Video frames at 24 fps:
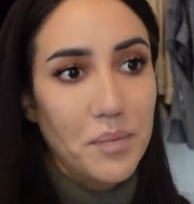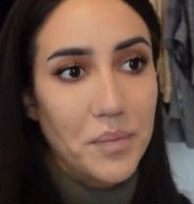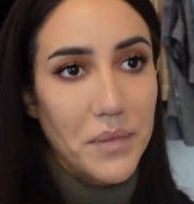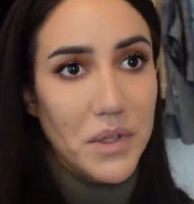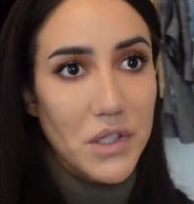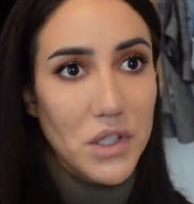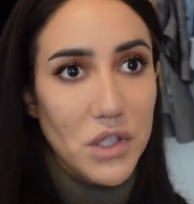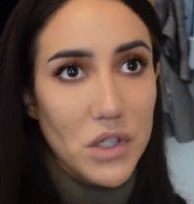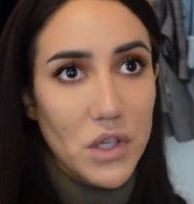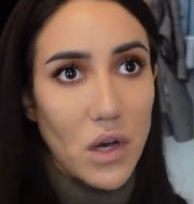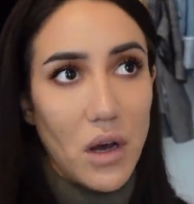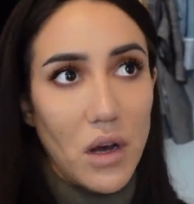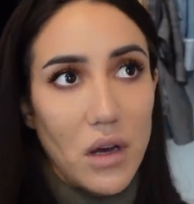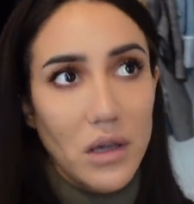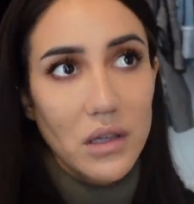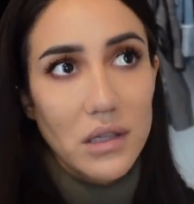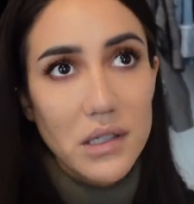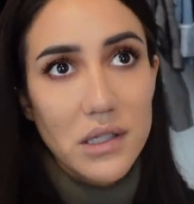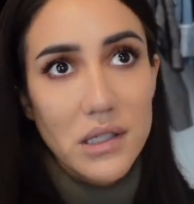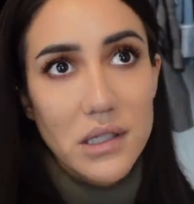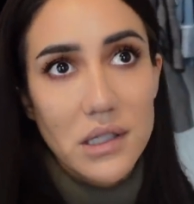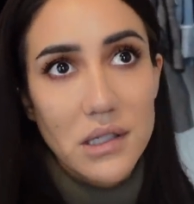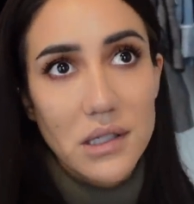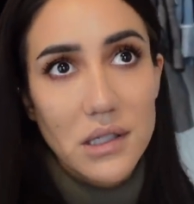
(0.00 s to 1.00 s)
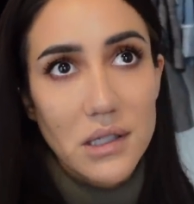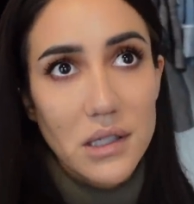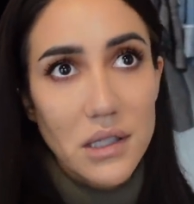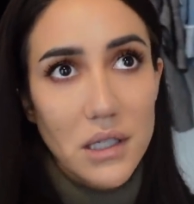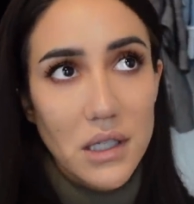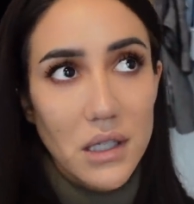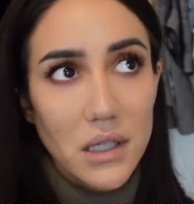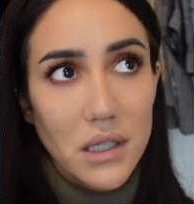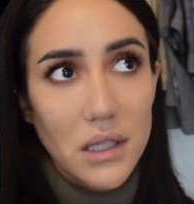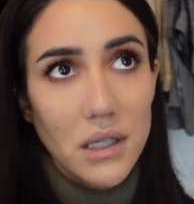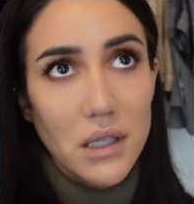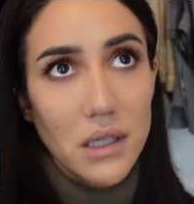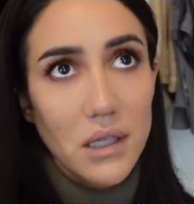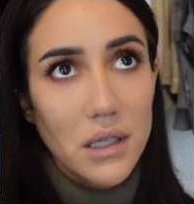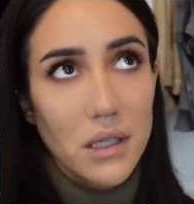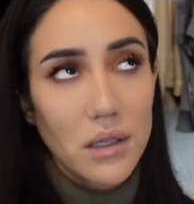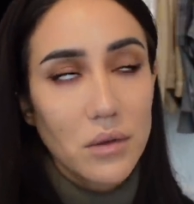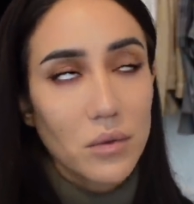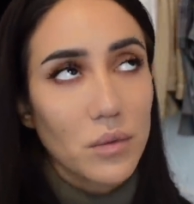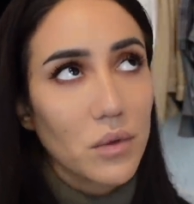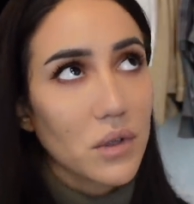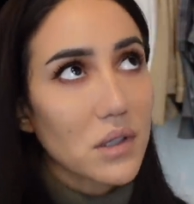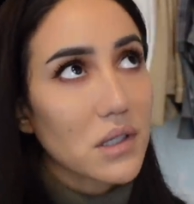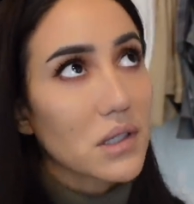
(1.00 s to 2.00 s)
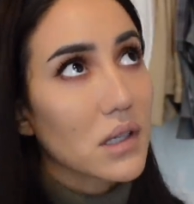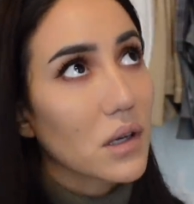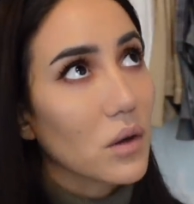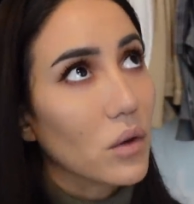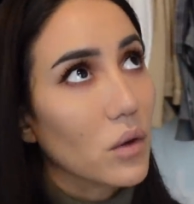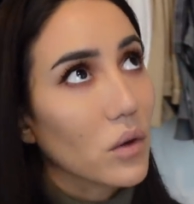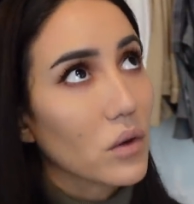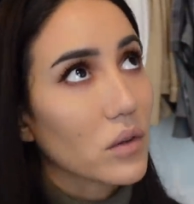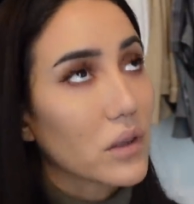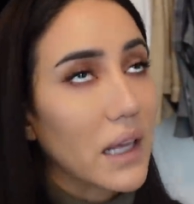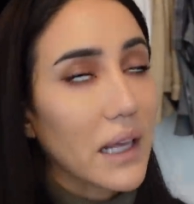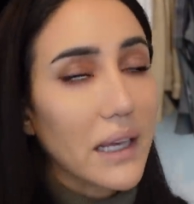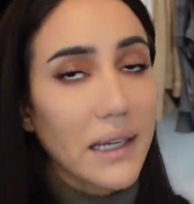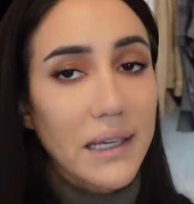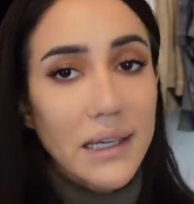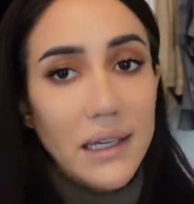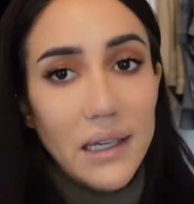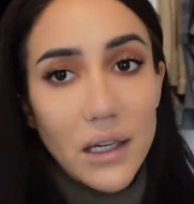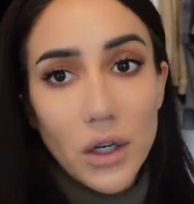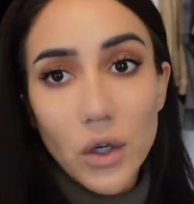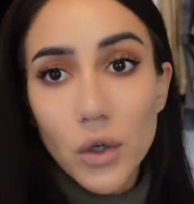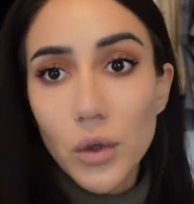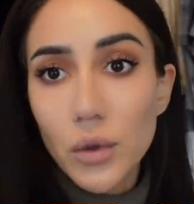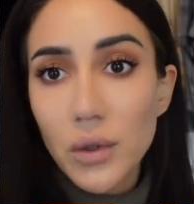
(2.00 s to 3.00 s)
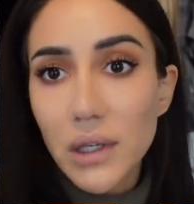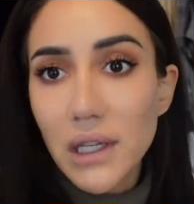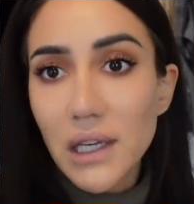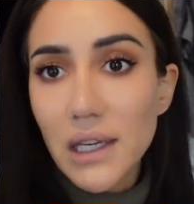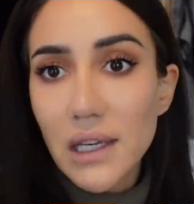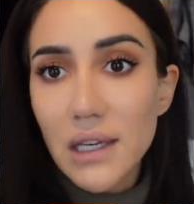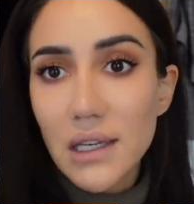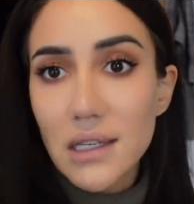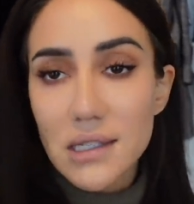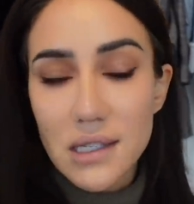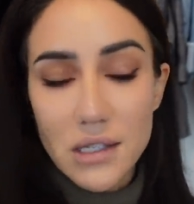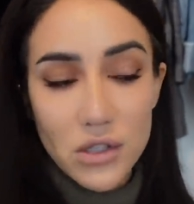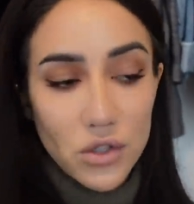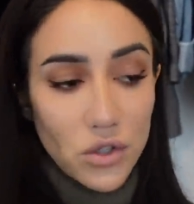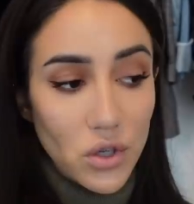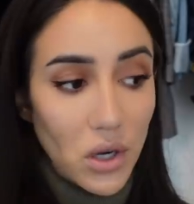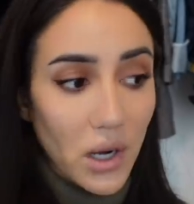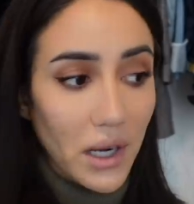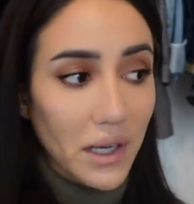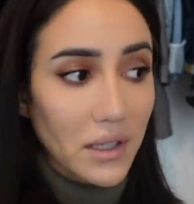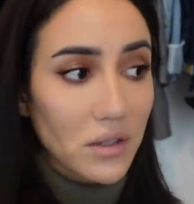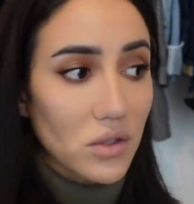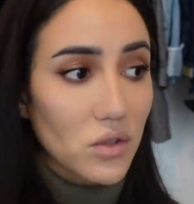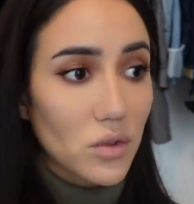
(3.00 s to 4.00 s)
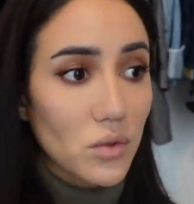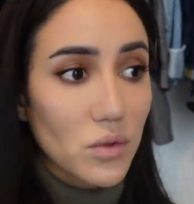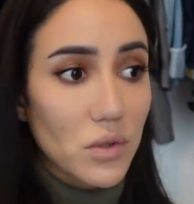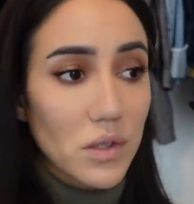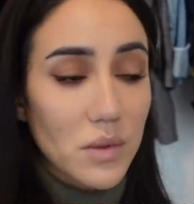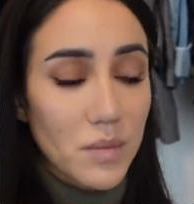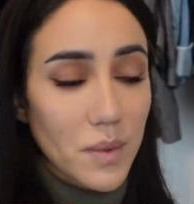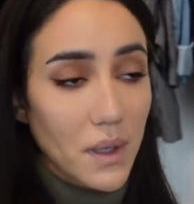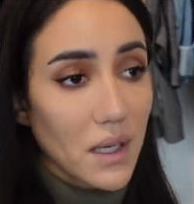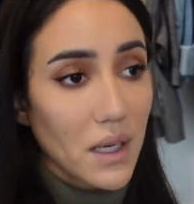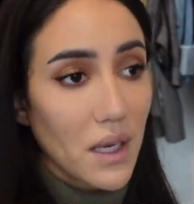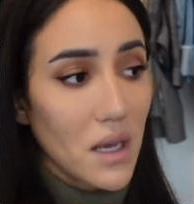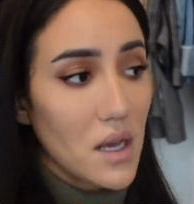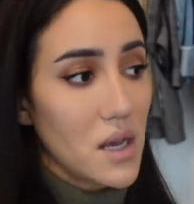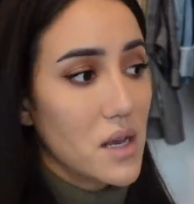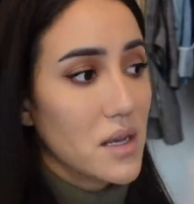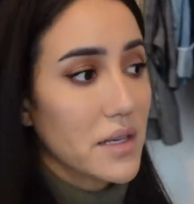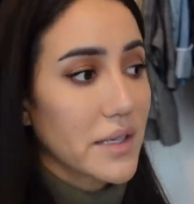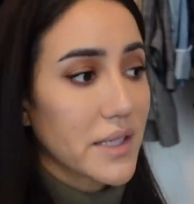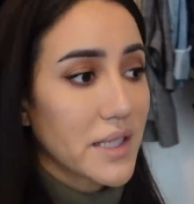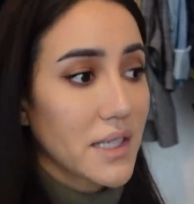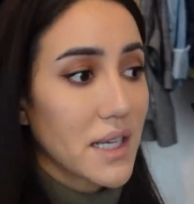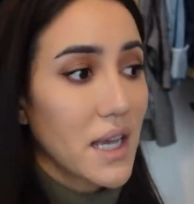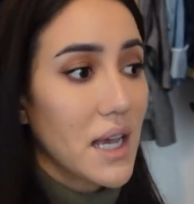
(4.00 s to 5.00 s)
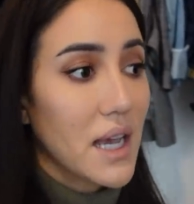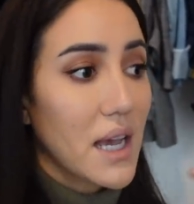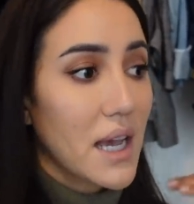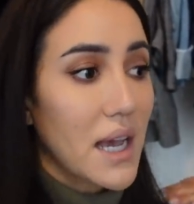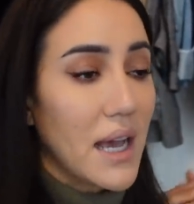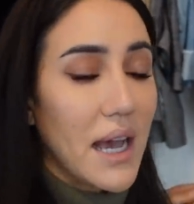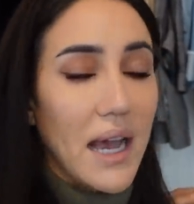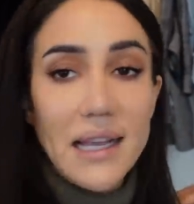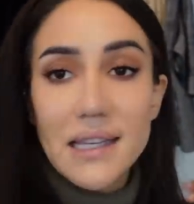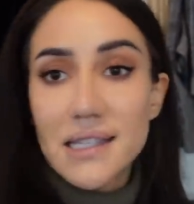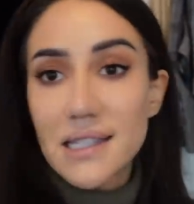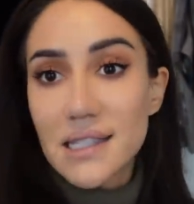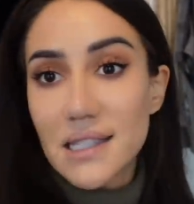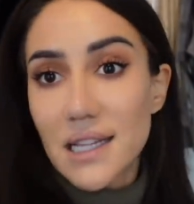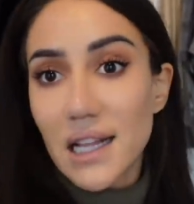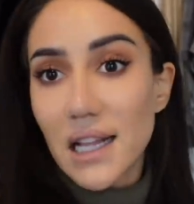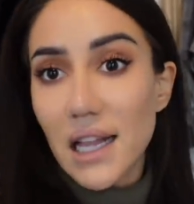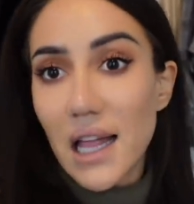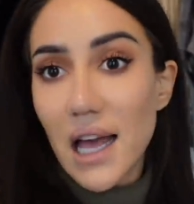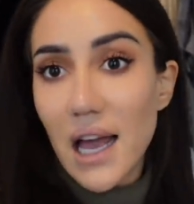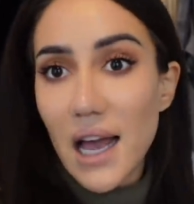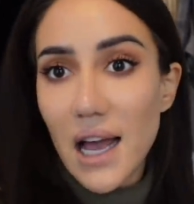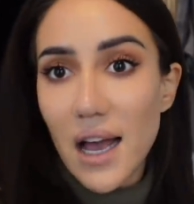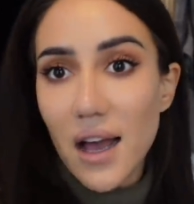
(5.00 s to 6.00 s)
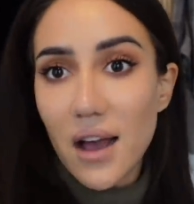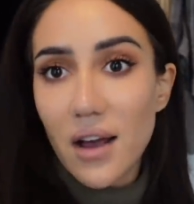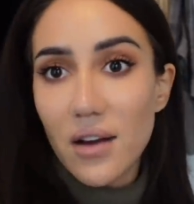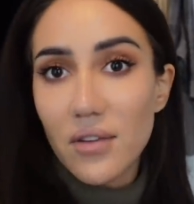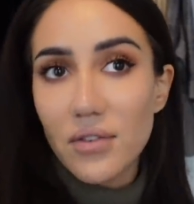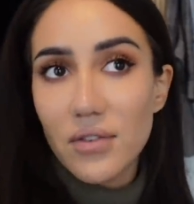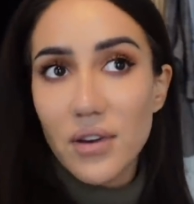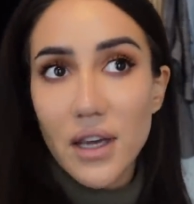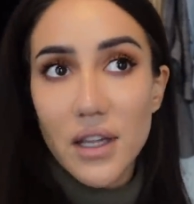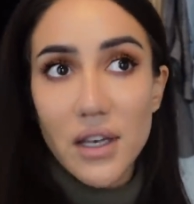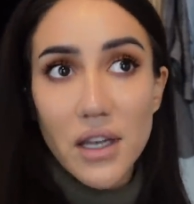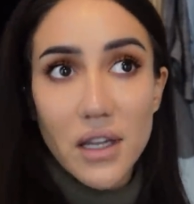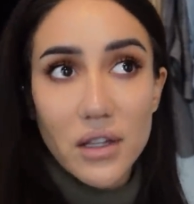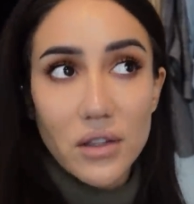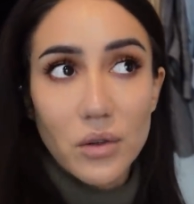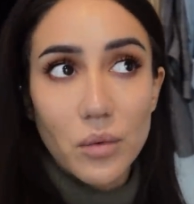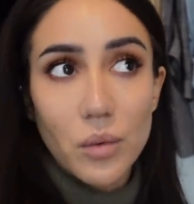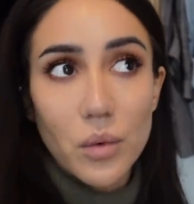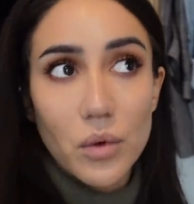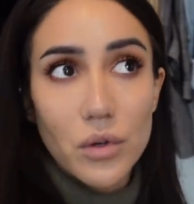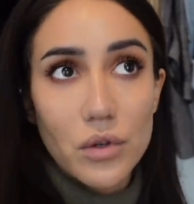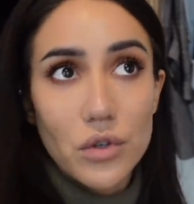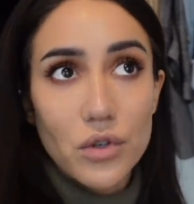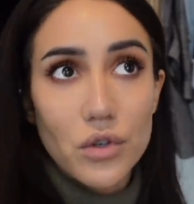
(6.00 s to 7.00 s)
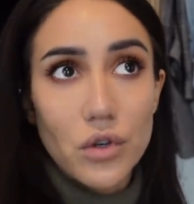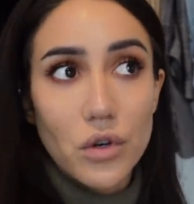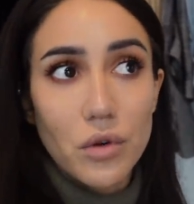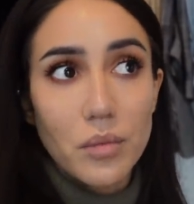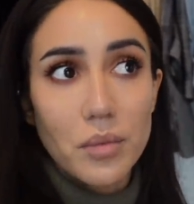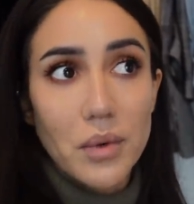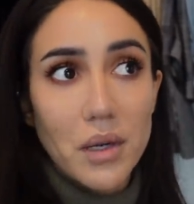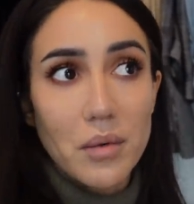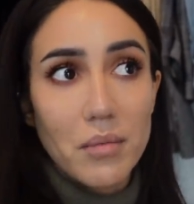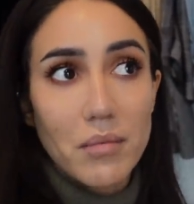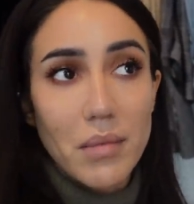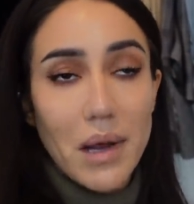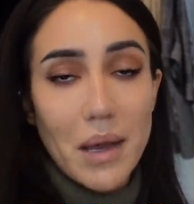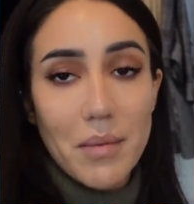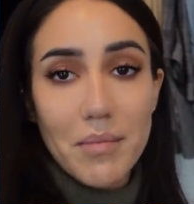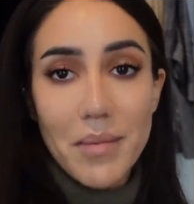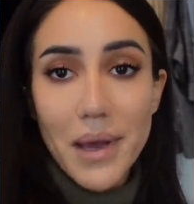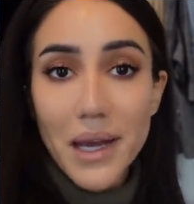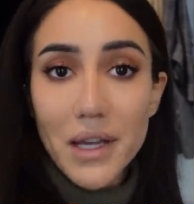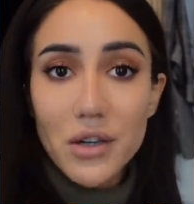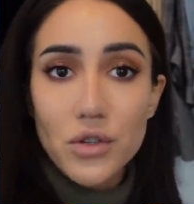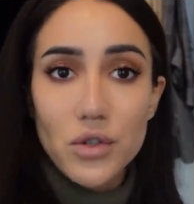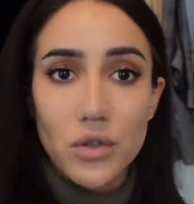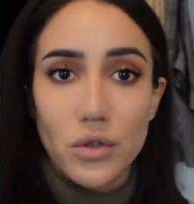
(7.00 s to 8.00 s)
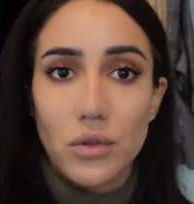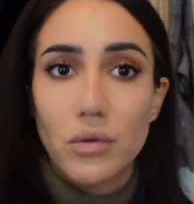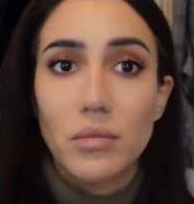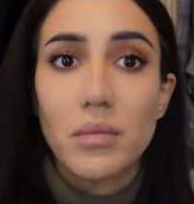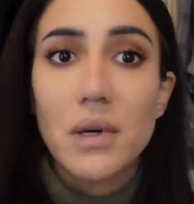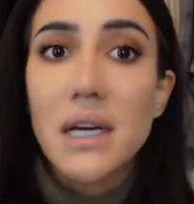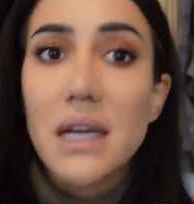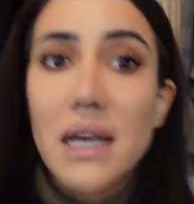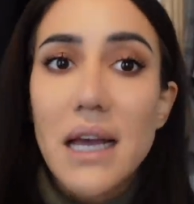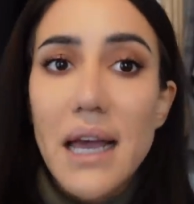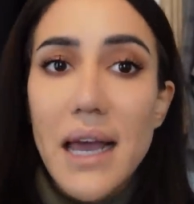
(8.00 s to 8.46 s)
socks, what's it called, like hoodies and tracksuits, because I still have another wardrobe in my bedroom.